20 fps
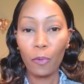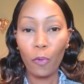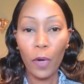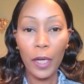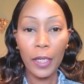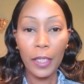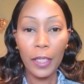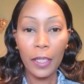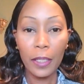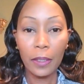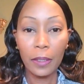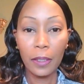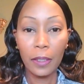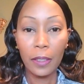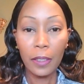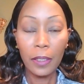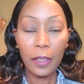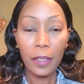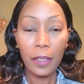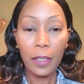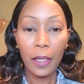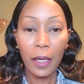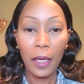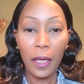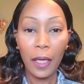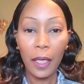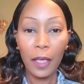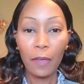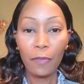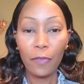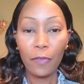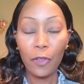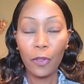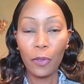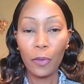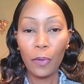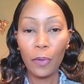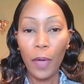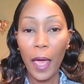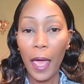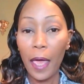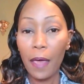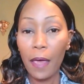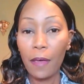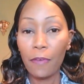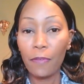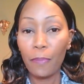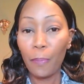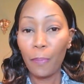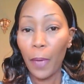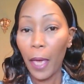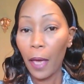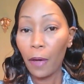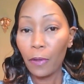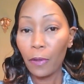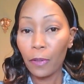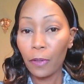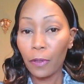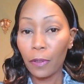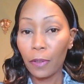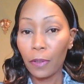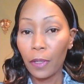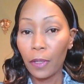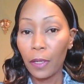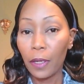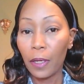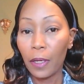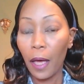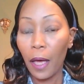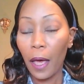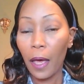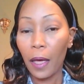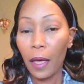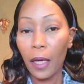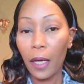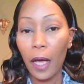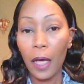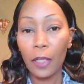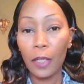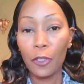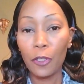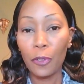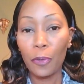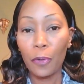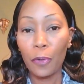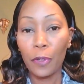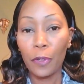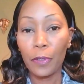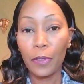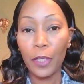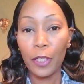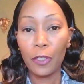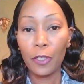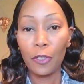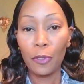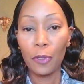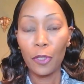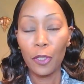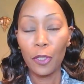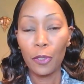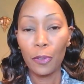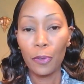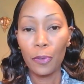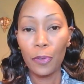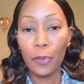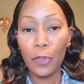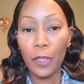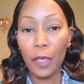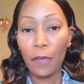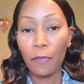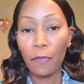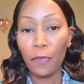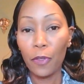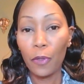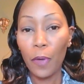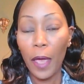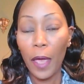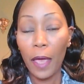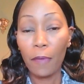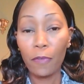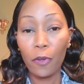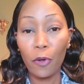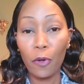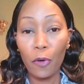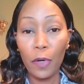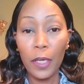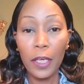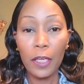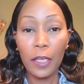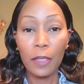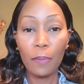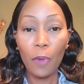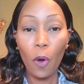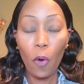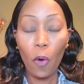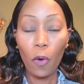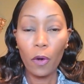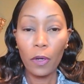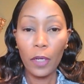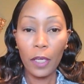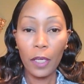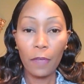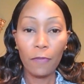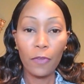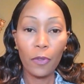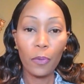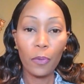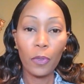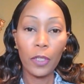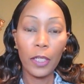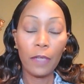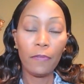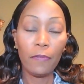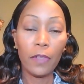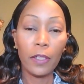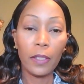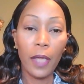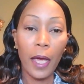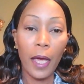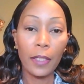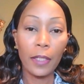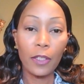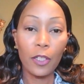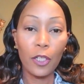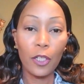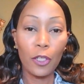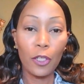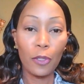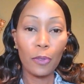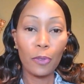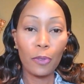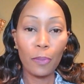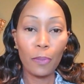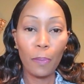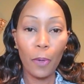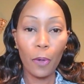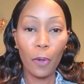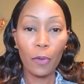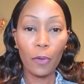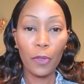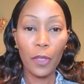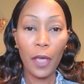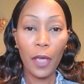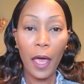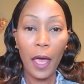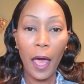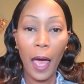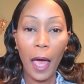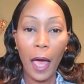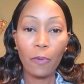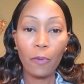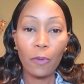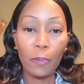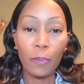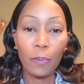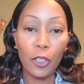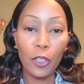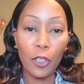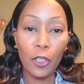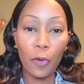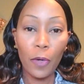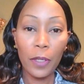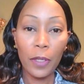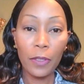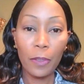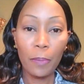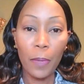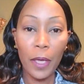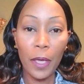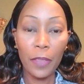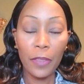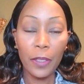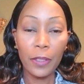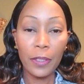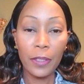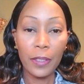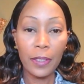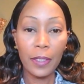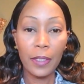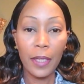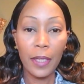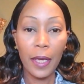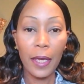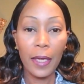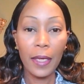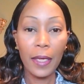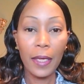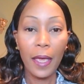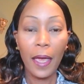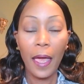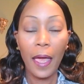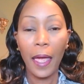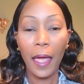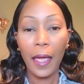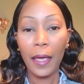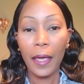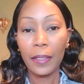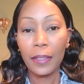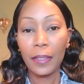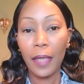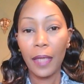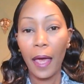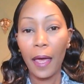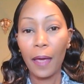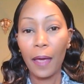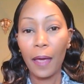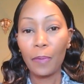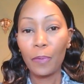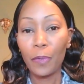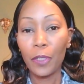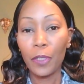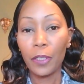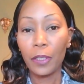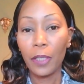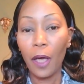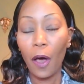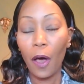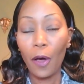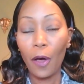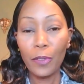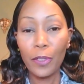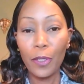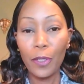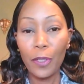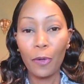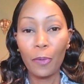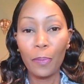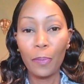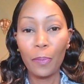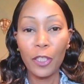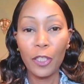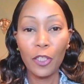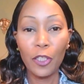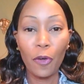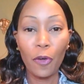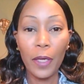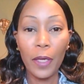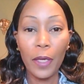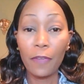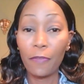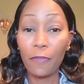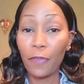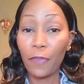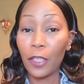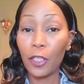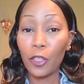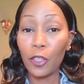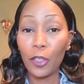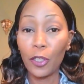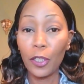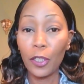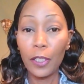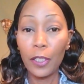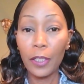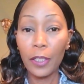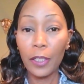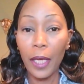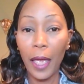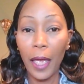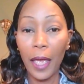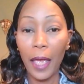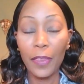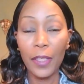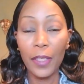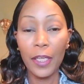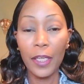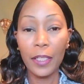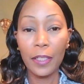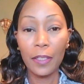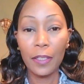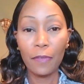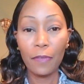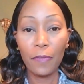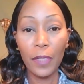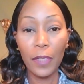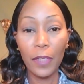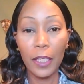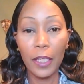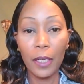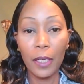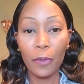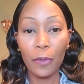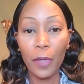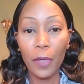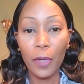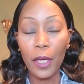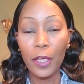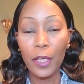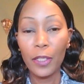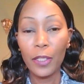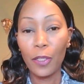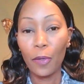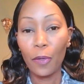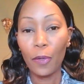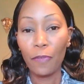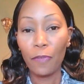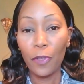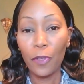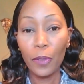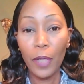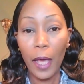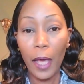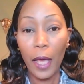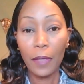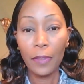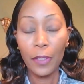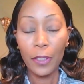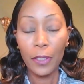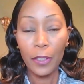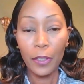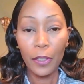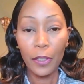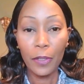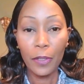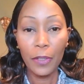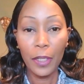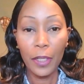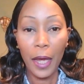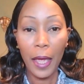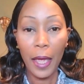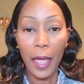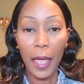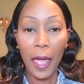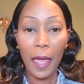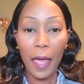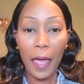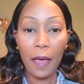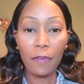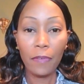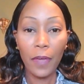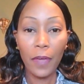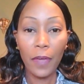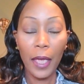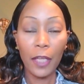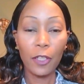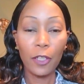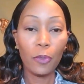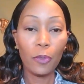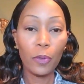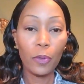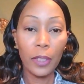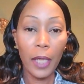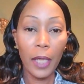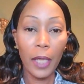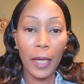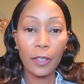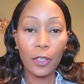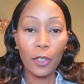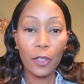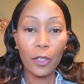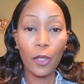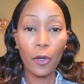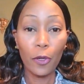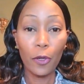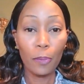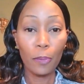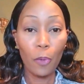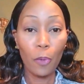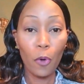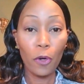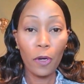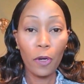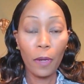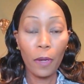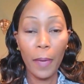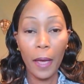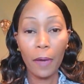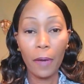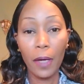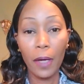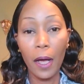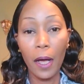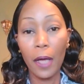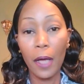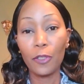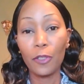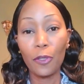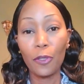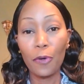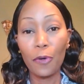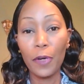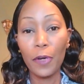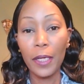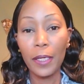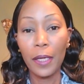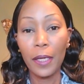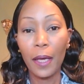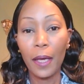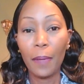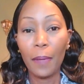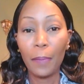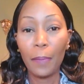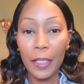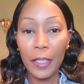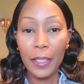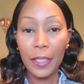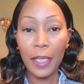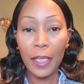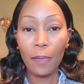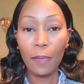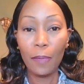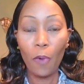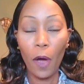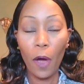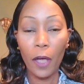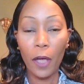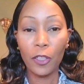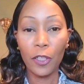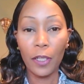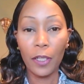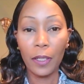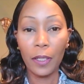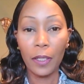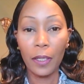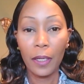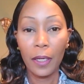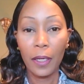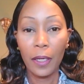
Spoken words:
radiant look, if you have powder contour that you use, if you have cream, or if you would even like to use both. I will be showing the methods today, and I will also be showing a finished look at the end of the video. So if you like this look that I have and you would like to learn more about contouring, please keep watching.